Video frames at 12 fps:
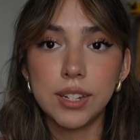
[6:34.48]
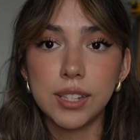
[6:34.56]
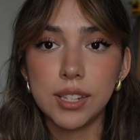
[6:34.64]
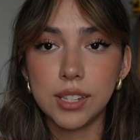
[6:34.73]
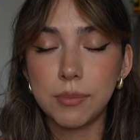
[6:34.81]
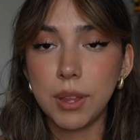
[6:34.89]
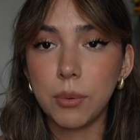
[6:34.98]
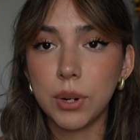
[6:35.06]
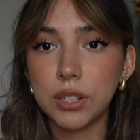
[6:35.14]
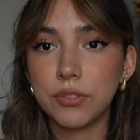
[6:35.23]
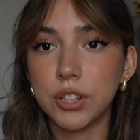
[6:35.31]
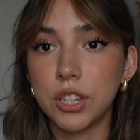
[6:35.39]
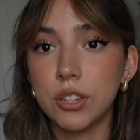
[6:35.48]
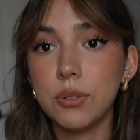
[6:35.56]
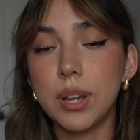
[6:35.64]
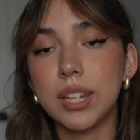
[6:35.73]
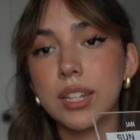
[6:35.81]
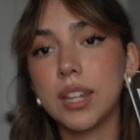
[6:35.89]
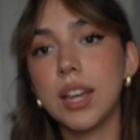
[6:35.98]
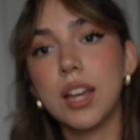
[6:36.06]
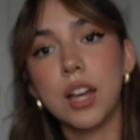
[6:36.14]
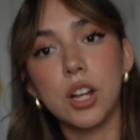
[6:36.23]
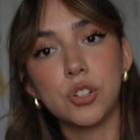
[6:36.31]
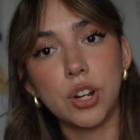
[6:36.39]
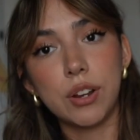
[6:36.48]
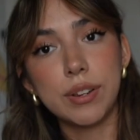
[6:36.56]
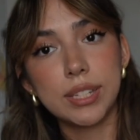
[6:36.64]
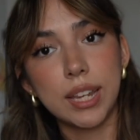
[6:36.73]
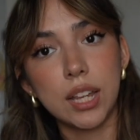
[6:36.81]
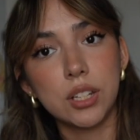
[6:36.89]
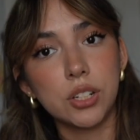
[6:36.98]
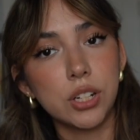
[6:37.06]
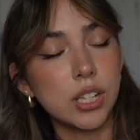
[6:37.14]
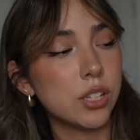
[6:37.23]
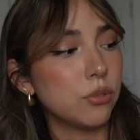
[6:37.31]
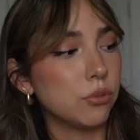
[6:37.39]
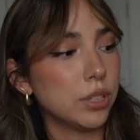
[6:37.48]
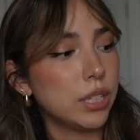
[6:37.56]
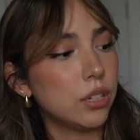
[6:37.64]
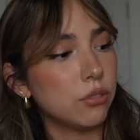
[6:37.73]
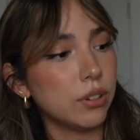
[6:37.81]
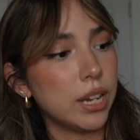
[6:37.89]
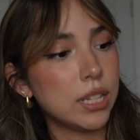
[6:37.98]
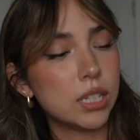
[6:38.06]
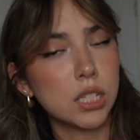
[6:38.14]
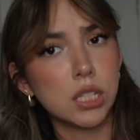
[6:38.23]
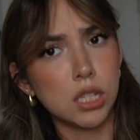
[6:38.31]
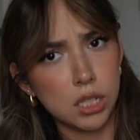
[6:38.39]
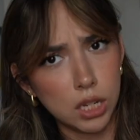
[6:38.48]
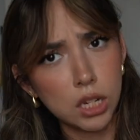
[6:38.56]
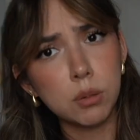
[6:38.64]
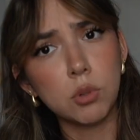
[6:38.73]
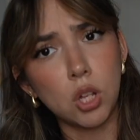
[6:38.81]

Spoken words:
a system that works for you, and a dry erase calendar is a really great sustainable